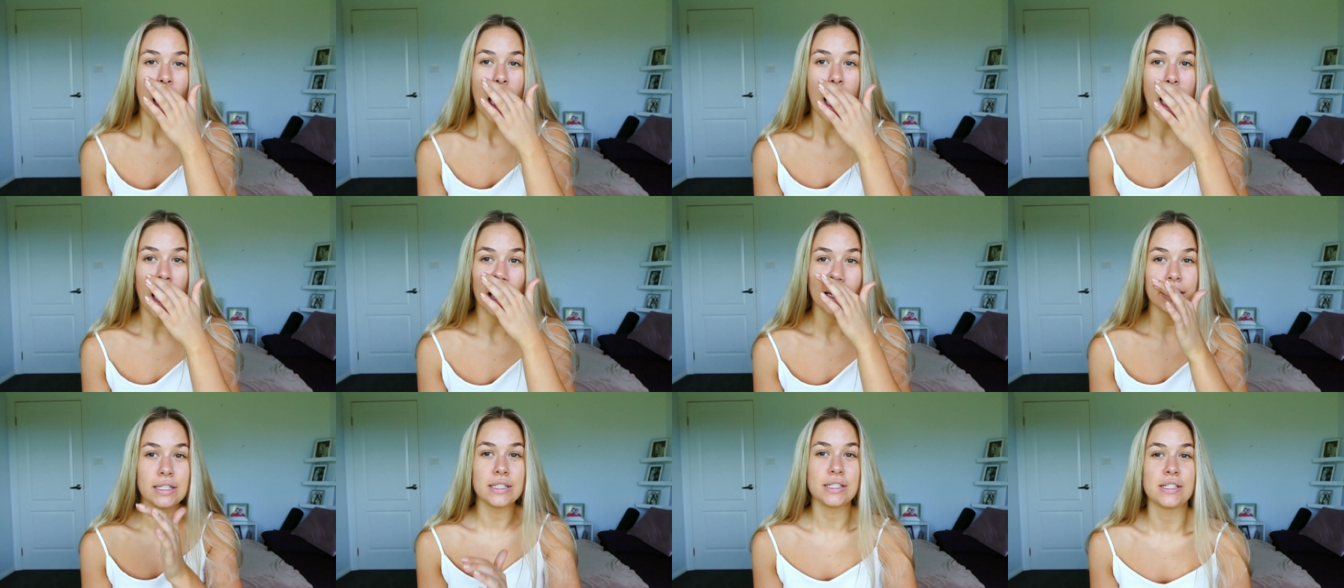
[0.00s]

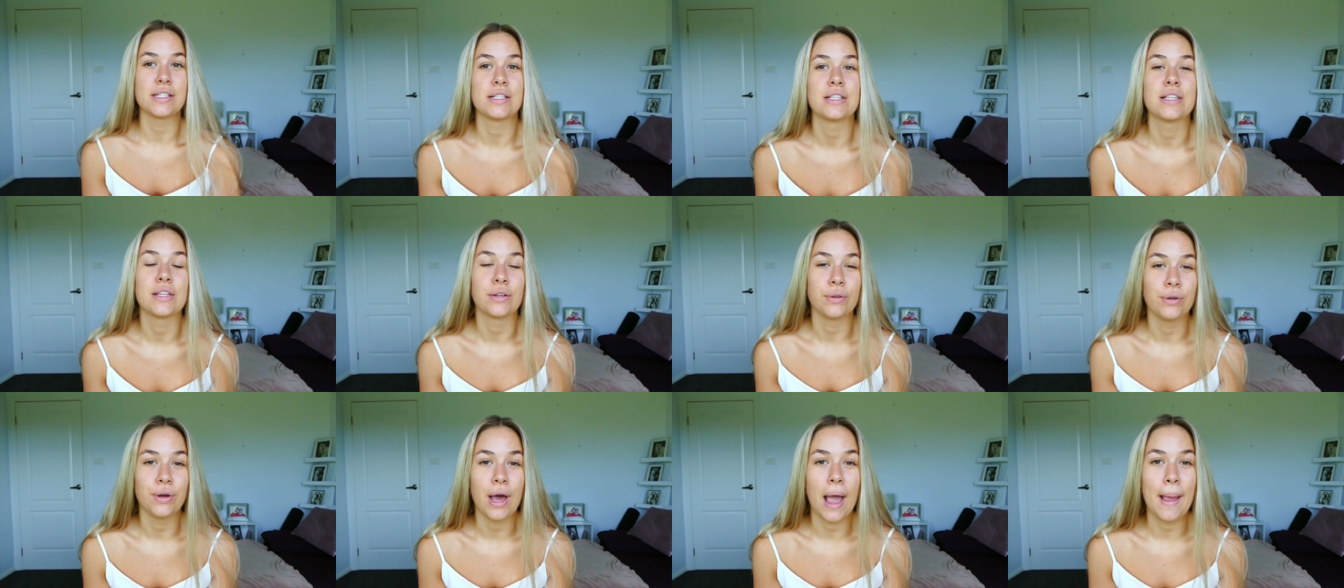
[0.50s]
I just
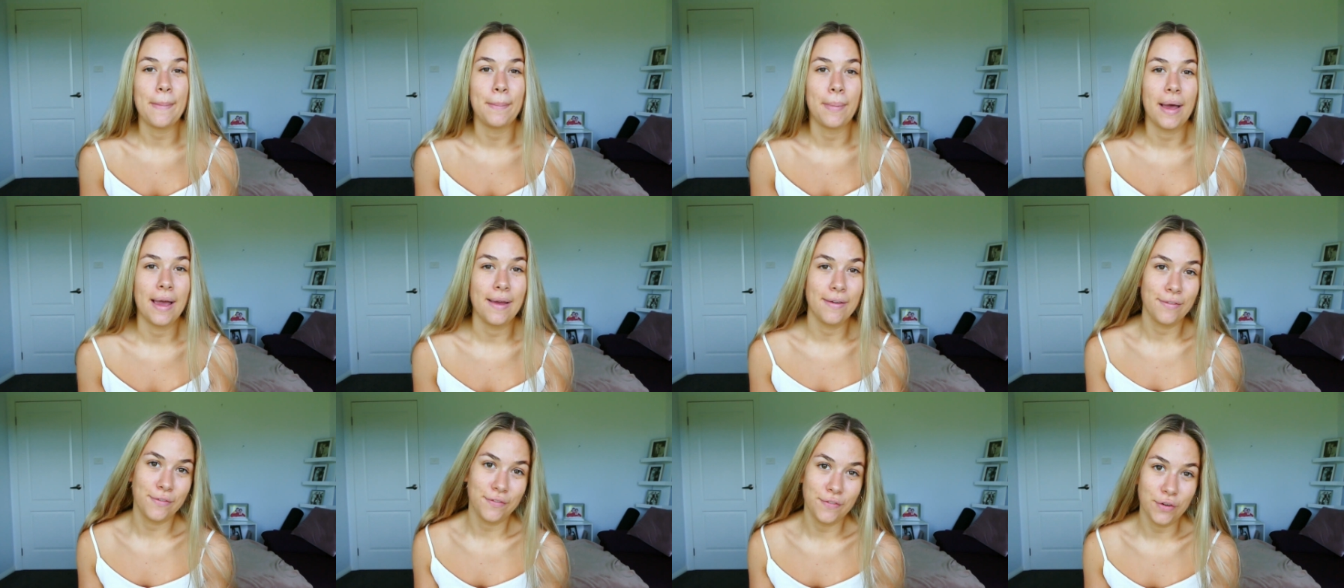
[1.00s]
thought I
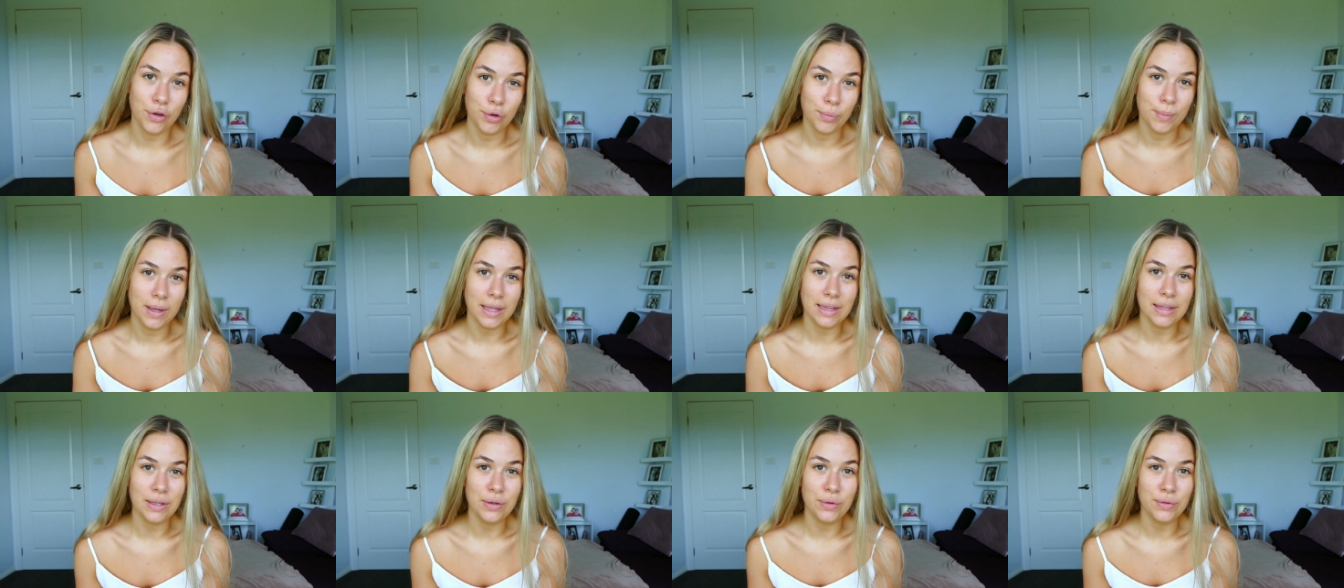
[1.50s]
might film
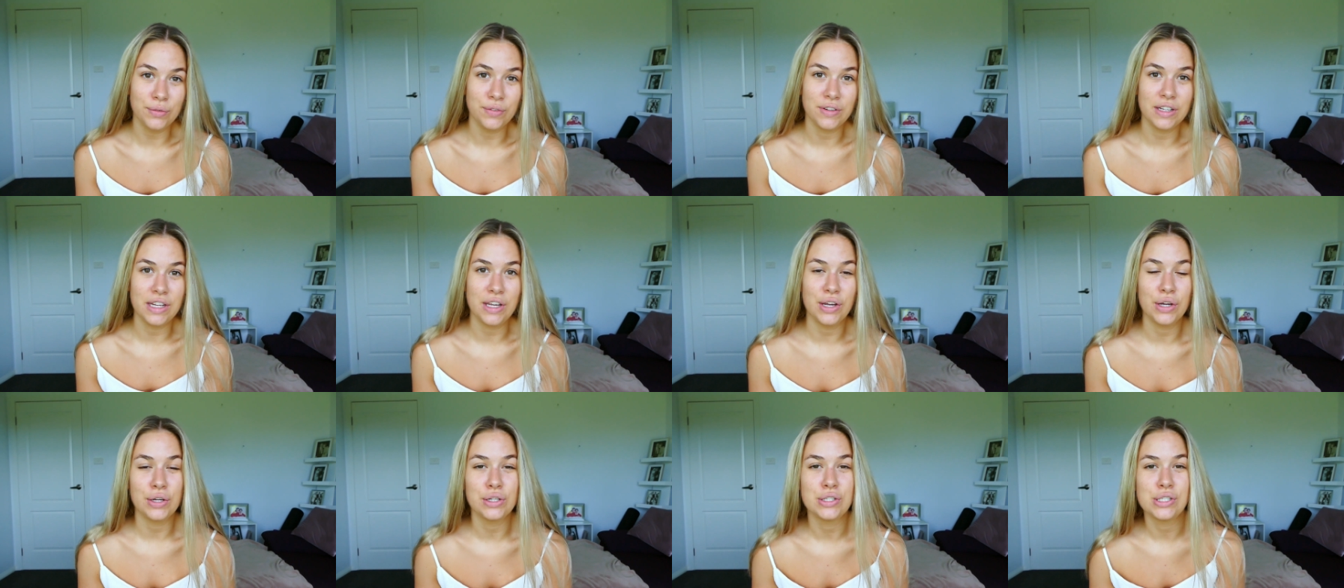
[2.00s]
a little
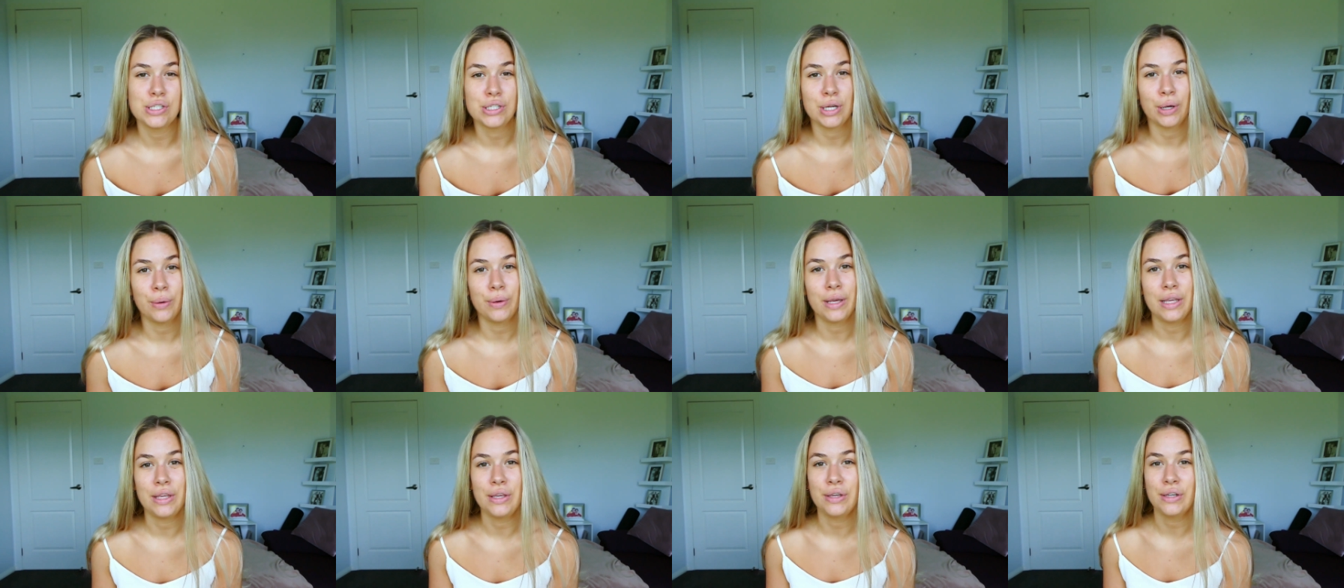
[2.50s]
video
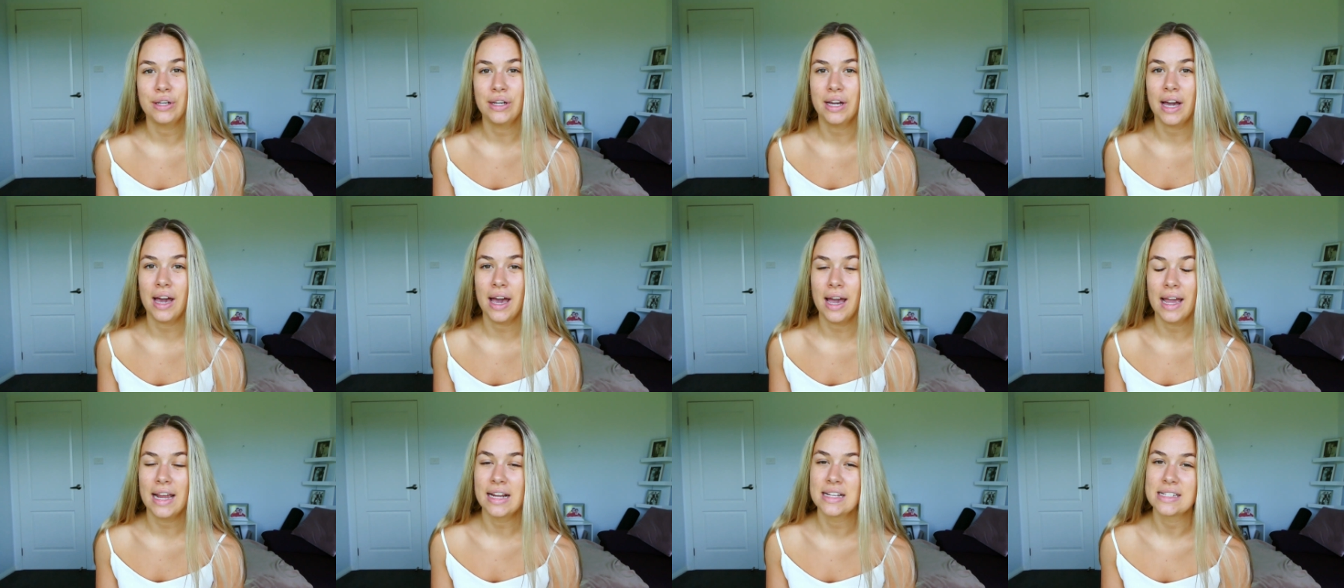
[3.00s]
showing you
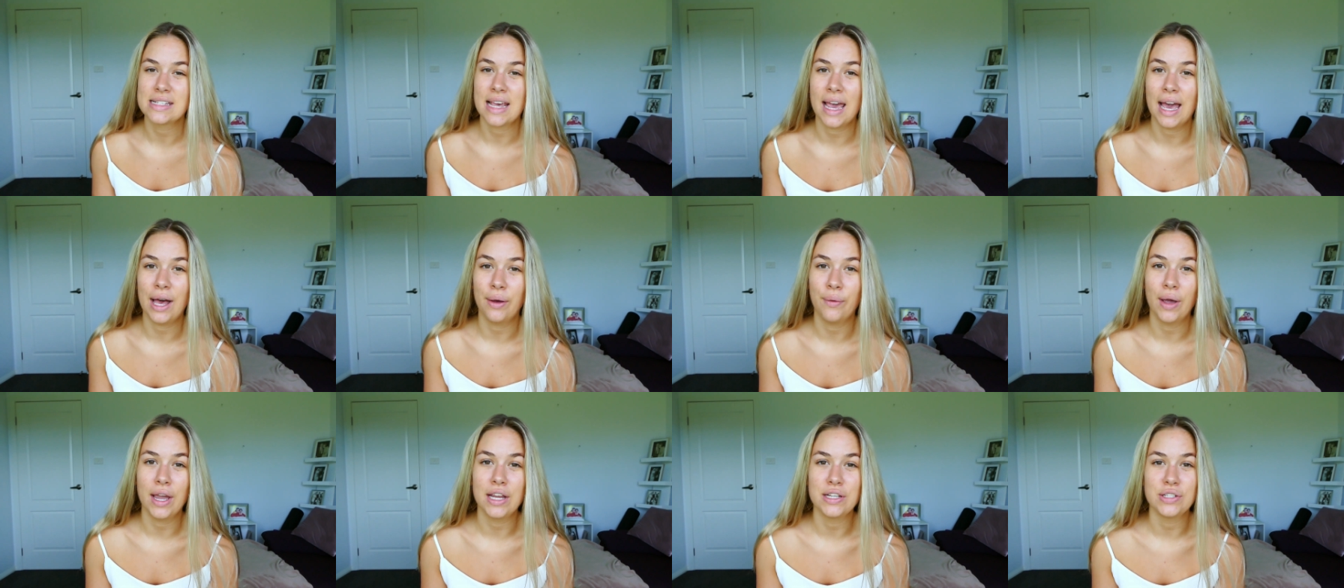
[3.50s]
guys
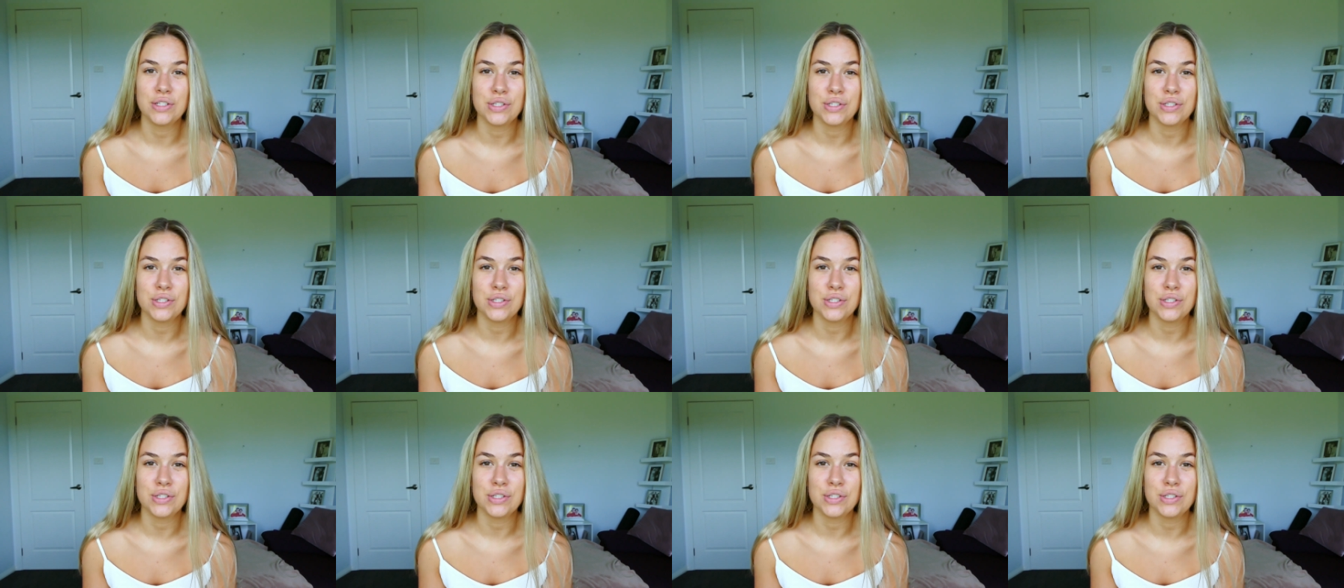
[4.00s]
how I